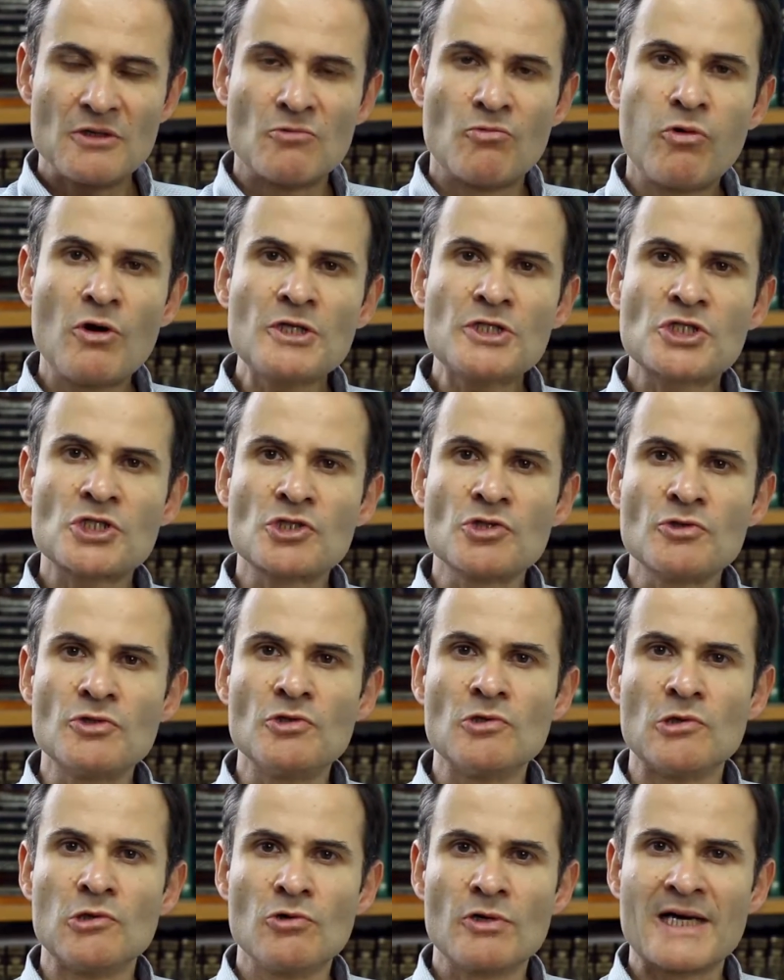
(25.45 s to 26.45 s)
What should
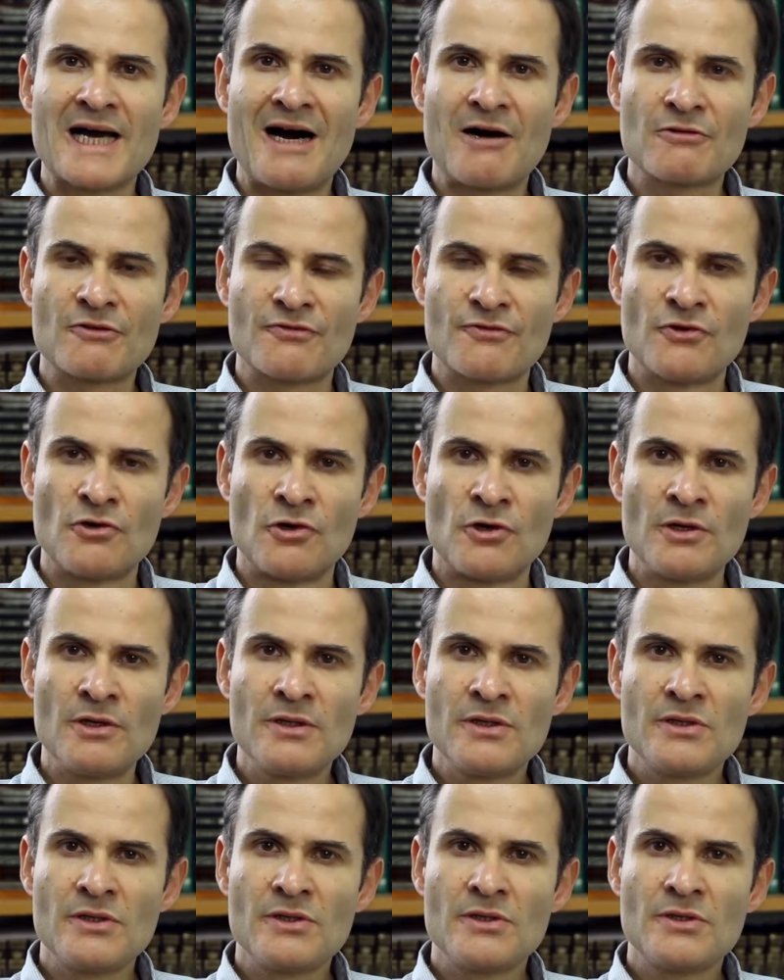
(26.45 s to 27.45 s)
you look out
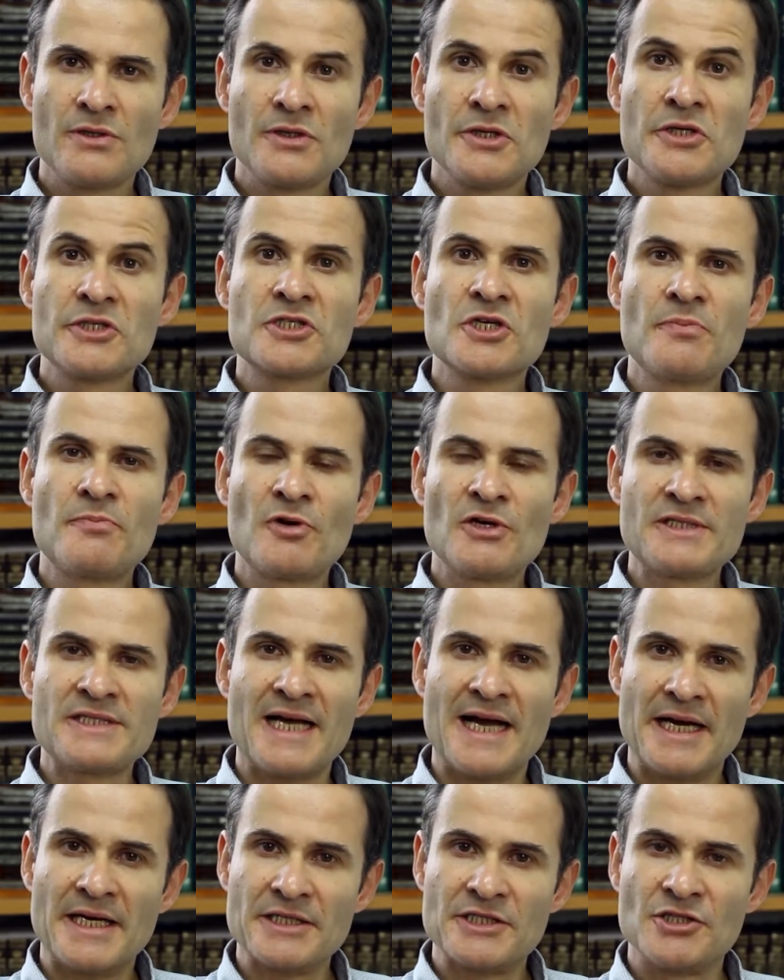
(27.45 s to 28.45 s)
for to
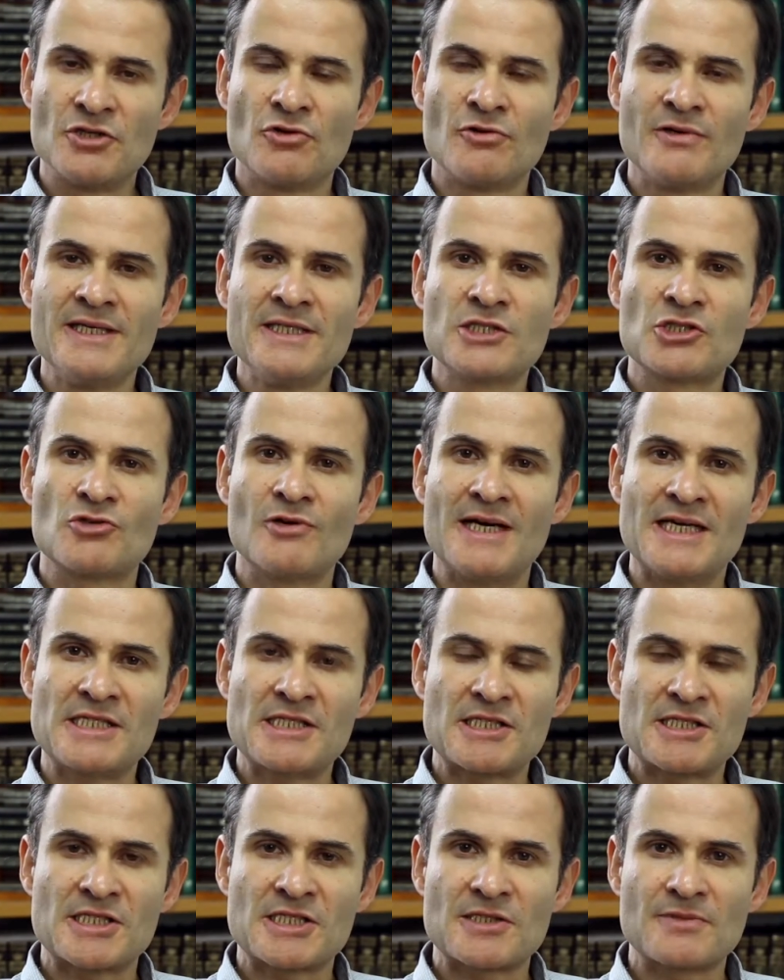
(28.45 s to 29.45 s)
protect your
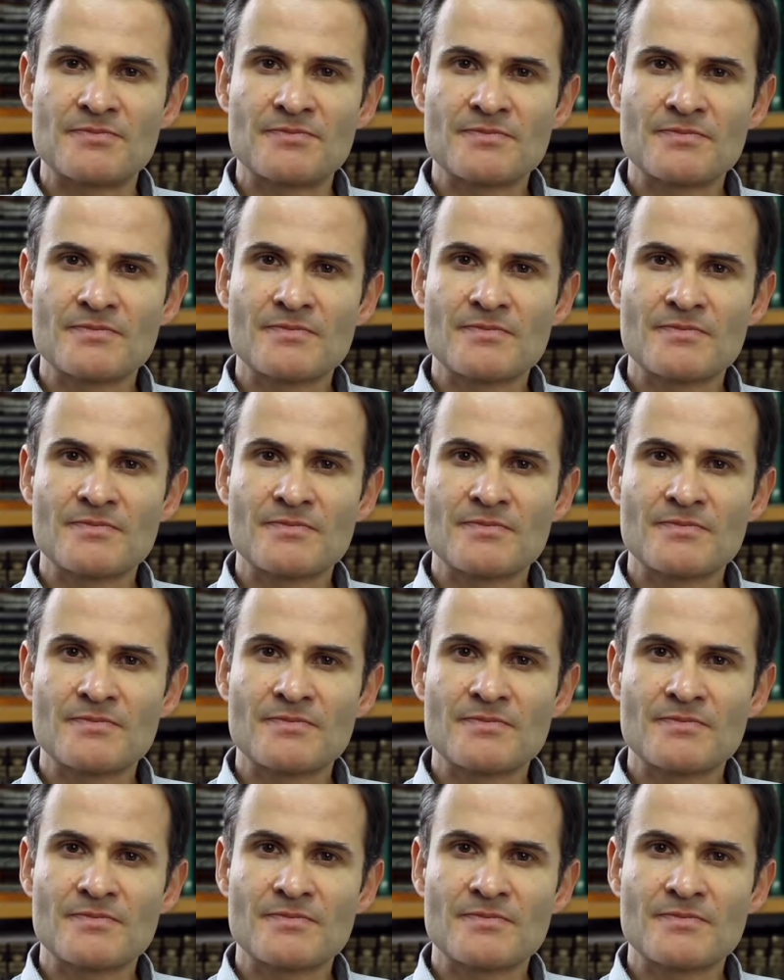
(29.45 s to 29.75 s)
interests?